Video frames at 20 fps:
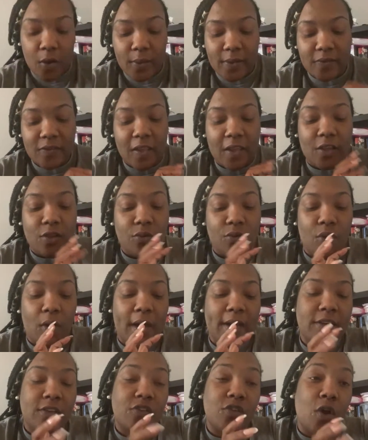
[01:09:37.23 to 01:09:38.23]
it's like you know
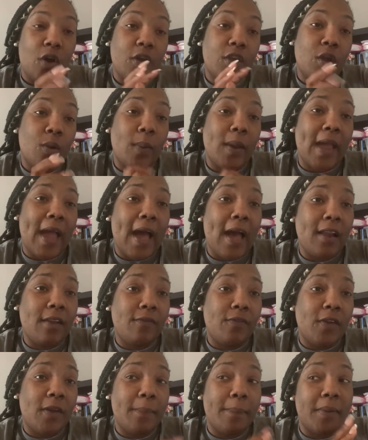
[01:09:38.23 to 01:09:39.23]
how to talk your way out
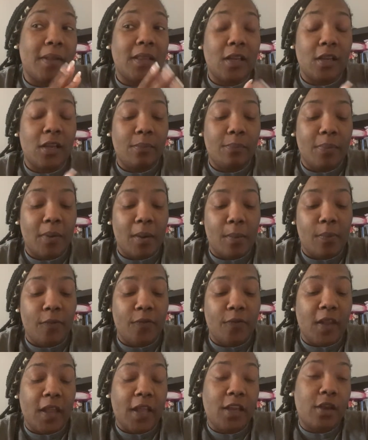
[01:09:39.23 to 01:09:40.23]
of it, but then people
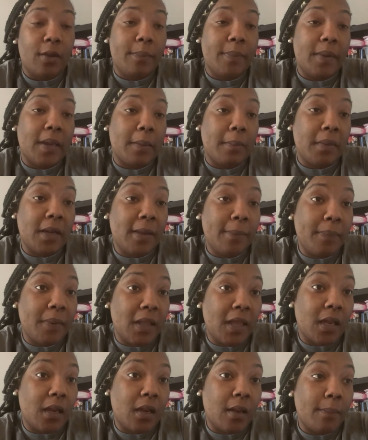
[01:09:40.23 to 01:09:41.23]
feel like you're being
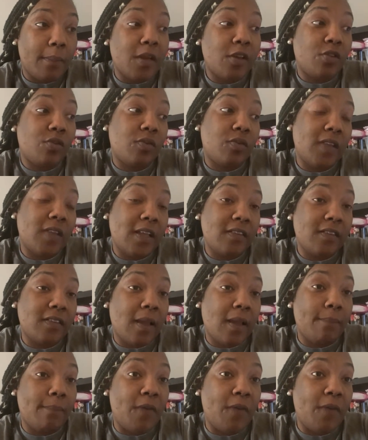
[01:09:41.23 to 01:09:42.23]
manipulating because you say
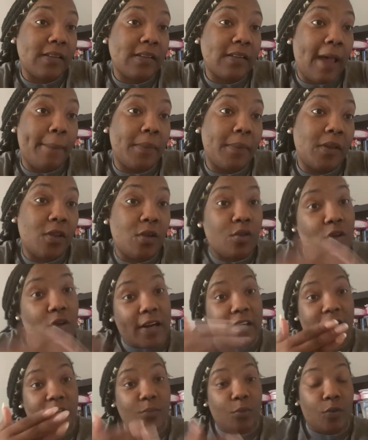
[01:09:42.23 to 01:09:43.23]
something fucked up and then you try
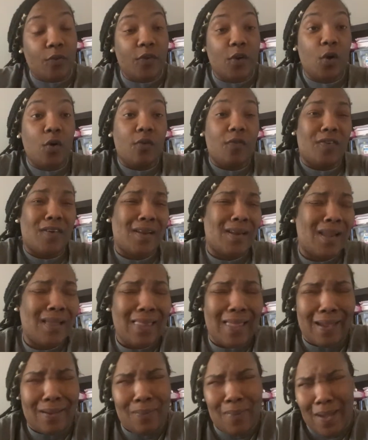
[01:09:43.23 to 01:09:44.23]
to smooth it over and they
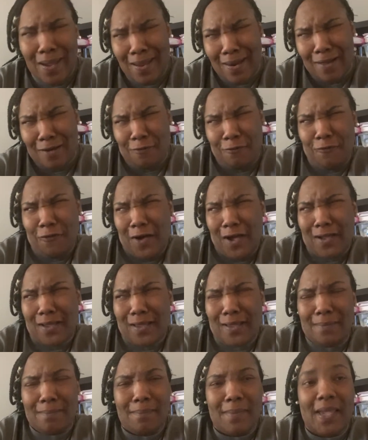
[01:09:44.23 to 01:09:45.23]
like, wait a
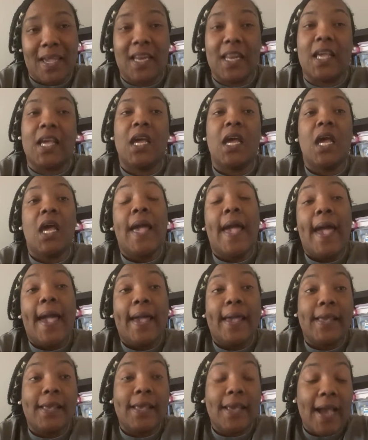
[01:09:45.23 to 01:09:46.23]
fucking minute.
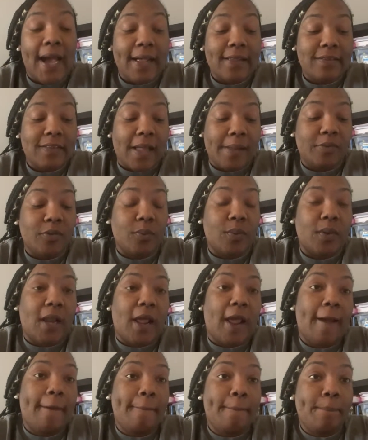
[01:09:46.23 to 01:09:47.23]
You gotta stop doing
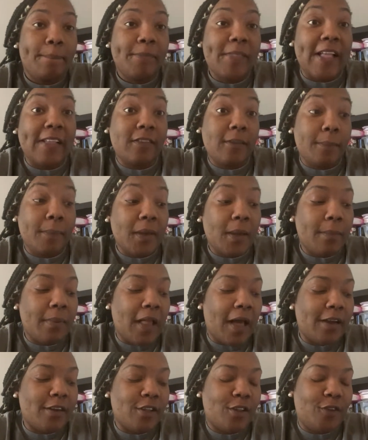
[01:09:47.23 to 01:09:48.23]
that. That's a big
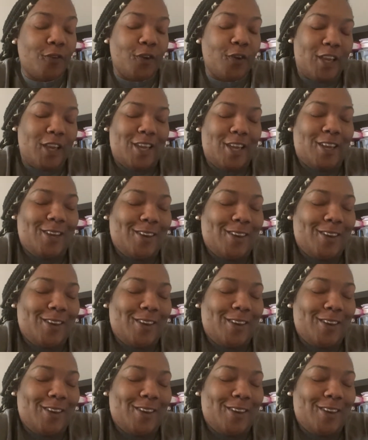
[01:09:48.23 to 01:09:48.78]
blockage for you.